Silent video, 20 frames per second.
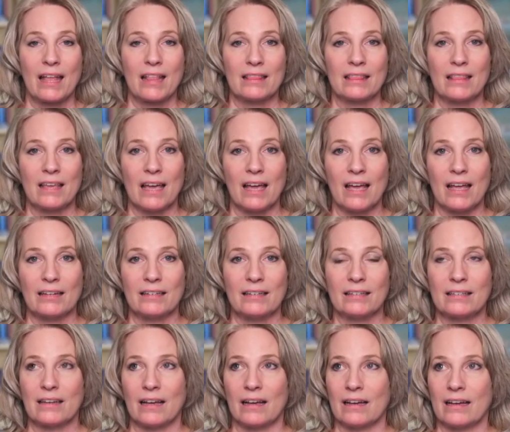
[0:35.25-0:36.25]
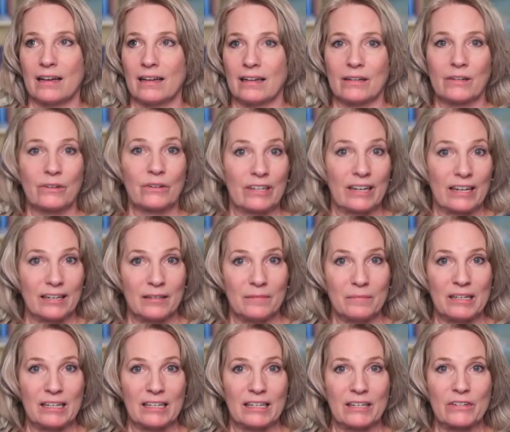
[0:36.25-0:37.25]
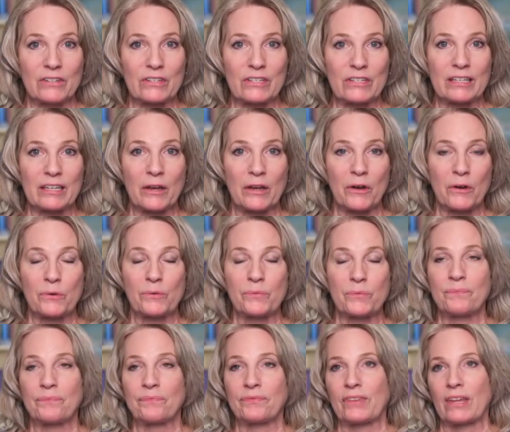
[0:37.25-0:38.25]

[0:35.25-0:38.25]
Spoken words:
that I created many years ago.